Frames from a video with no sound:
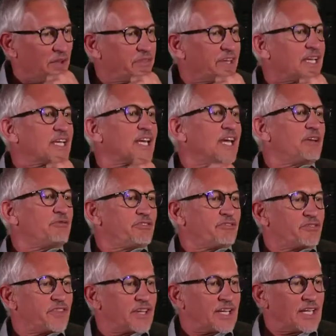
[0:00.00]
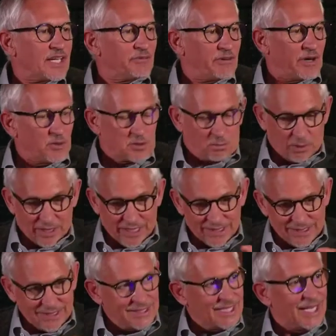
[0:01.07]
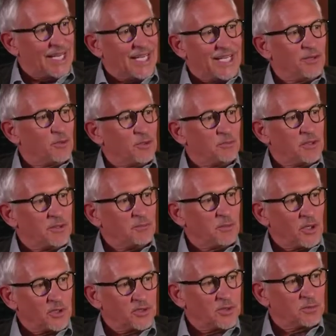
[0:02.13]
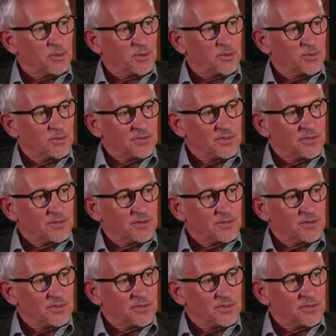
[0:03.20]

think if I was playing today, it would be impossible